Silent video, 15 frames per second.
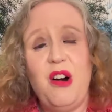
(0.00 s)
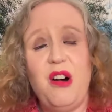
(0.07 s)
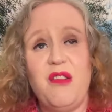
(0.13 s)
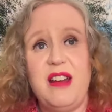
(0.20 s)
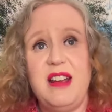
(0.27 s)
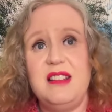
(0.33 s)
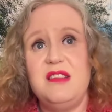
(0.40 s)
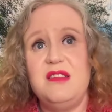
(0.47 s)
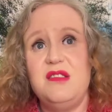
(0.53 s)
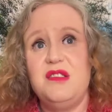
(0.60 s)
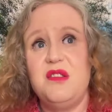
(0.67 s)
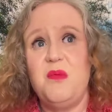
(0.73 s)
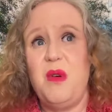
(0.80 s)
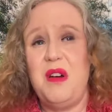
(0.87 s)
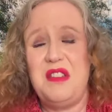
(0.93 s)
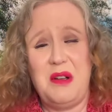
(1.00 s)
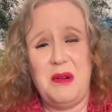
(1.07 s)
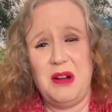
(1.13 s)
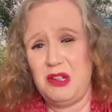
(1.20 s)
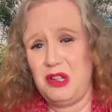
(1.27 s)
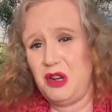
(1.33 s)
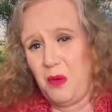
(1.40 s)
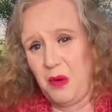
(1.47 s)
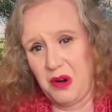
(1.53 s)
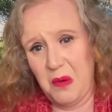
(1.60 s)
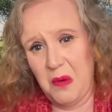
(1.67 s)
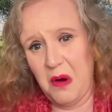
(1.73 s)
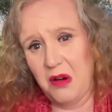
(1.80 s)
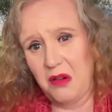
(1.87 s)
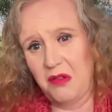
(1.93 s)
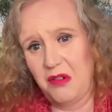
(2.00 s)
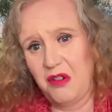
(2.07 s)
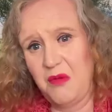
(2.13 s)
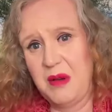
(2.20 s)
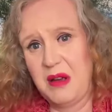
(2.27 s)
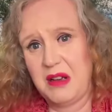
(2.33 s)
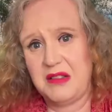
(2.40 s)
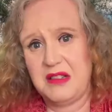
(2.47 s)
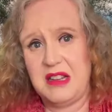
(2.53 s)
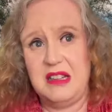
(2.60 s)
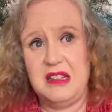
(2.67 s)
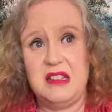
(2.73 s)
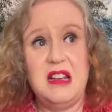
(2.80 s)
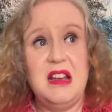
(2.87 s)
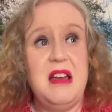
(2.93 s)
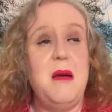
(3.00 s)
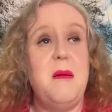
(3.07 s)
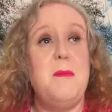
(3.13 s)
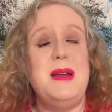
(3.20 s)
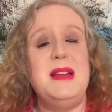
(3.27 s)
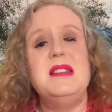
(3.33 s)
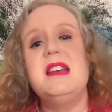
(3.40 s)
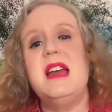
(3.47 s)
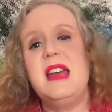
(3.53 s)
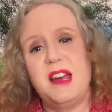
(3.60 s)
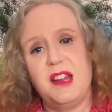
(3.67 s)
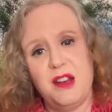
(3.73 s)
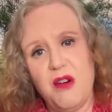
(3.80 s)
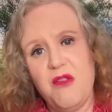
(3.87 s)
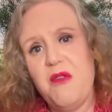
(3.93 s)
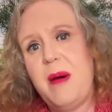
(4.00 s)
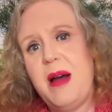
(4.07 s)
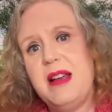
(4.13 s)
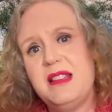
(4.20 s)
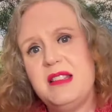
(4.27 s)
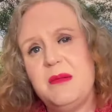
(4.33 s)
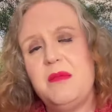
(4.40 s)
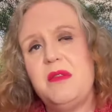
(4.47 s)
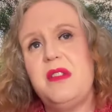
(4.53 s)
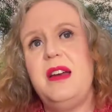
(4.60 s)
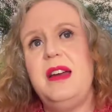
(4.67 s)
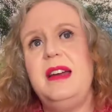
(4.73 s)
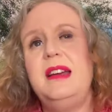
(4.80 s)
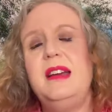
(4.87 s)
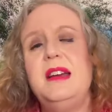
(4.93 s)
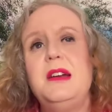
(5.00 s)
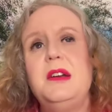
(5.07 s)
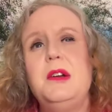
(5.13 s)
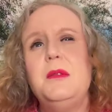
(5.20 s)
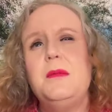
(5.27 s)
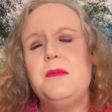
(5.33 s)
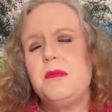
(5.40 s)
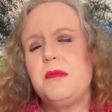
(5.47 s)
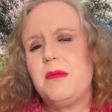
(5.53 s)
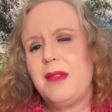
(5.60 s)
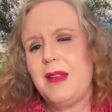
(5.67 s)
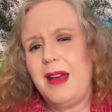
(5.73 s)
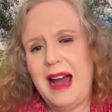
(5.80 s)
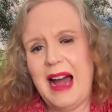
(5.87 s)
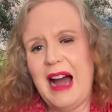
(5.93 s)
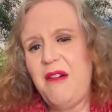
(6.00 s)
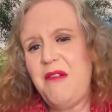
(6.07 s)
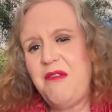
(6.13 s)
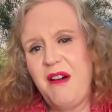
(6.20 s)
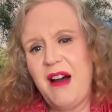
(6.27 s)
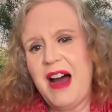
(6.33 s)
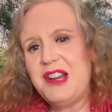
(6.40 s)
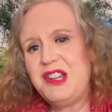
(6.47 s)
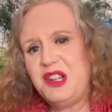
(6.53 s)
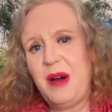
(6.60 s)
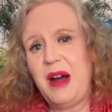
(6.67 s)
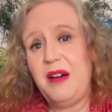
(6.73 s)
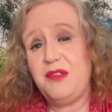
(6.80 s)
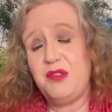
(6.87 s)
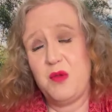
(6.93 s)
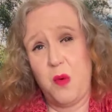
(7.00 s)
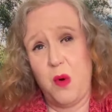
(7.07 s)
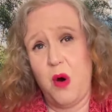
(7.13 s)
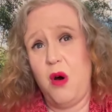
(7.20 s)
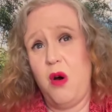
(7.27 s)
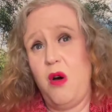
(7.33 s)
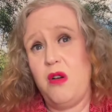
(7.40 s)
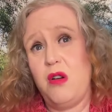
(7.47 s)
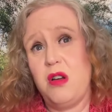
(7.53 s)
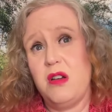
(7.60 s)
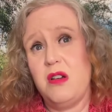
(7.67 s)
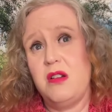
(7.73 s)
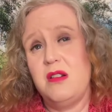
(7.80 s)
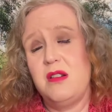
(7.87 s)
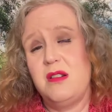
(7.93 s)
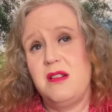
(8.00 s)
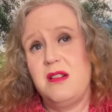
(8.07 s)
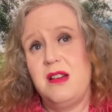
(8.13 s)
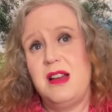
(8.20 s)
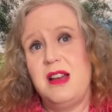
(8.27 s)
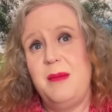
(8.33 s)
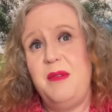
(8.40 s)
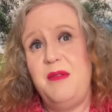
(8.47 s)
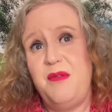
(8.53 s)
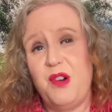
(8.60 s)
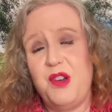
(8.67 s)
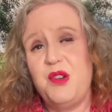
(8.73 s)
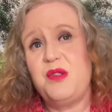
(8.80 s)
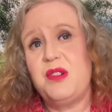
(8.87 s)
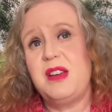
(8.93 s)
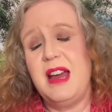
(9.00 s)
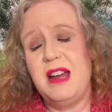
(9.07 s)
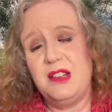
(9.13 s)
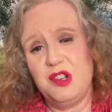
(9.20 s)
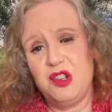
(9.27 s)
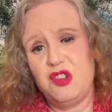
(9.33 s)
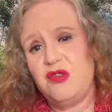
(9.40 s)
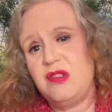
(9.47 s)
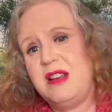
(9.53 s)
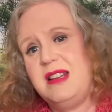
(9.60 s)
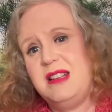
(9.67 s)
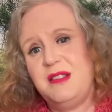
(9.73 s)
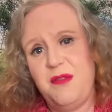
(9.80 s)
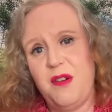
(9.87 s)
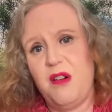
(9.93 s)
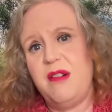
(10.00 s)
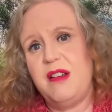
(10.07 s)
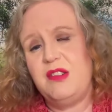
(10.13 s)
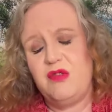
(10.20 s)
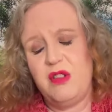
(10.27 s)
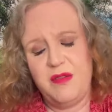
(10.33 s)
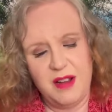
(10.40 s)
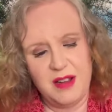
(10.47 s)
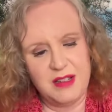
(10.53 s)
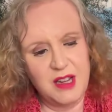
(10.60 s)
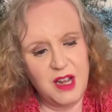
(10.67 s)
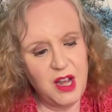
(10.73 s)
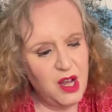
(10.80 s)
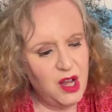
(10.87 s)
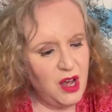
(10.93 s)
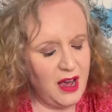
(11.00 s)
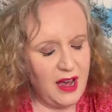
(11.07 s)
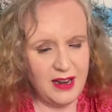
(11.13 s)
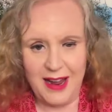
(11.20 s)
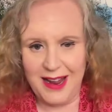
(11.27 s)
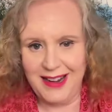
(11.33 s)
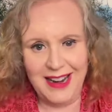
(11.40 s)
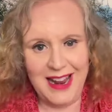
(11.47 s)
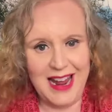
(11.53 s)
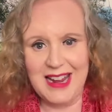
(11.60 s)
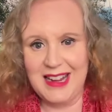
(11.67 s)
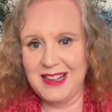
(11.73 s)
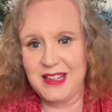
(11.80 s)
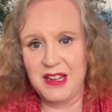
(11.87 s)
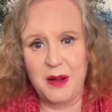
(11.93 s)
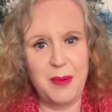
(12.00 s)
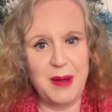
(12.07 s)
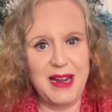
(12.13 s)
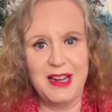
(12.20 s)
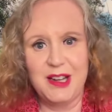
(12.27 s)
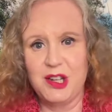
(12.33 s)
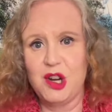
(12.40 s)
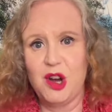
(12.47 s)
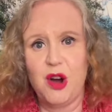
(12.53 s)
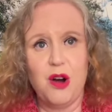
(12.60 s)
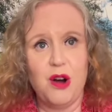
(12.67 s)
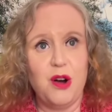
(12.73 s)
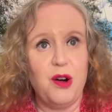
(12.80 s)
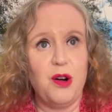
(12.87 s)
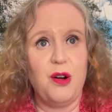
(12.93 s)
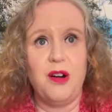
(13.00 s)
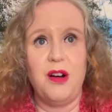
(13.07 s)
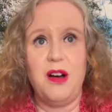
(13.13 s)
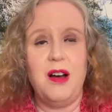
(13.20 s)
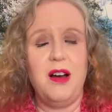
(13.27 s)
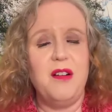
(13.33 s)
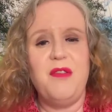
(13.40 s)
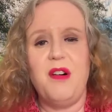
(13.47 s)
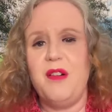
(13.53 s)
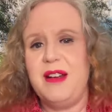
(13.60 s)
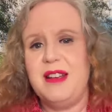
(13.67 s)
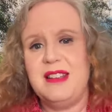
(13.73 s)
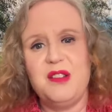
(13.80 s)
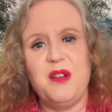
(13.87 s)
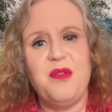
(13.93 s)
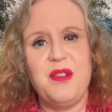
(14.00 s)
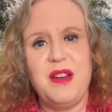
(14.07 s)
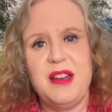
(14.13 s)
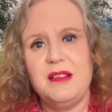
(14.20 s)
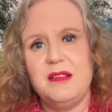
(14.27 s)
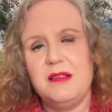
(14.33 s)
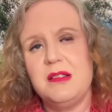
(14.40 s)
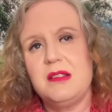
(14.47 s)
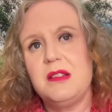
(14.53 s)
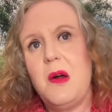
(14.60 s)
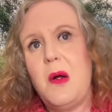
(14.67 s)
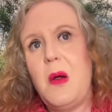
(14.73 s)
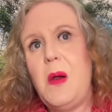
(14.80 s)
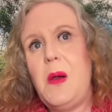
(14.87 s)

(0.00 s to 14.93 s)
Or it isn't somewhere that you actually don't want to walk through because it's been taken over by something. How far do you have to walk before you can get to trees, forests, rivers, and lakes, and a beach, or a forest, or fields?